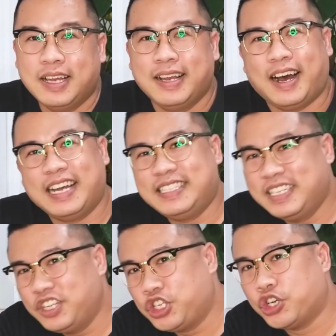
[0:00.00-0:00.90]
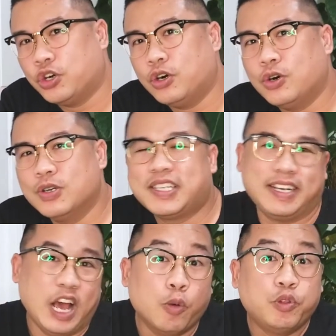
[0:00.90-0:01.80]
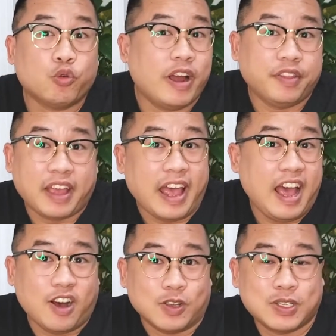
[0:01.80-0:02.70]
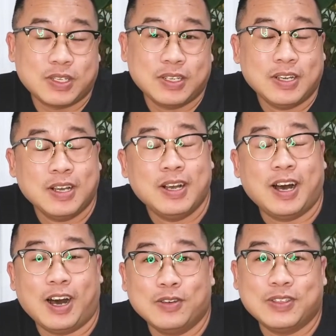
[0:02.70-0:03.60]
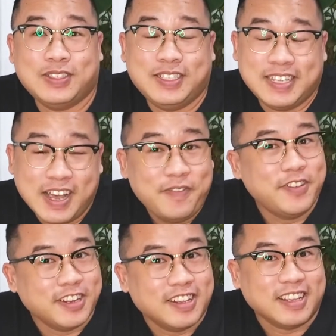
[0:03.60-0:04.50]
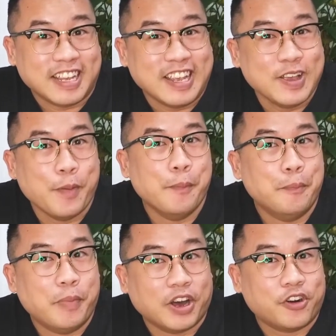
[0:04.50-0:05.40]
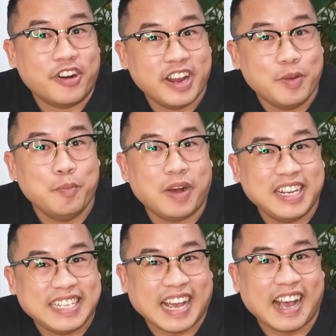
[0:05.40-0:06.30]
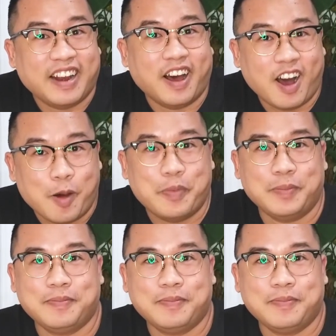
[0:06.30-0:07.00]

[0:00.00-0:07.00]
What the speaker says: I did the chores and helped around the house. I was definitely buttering my dad up.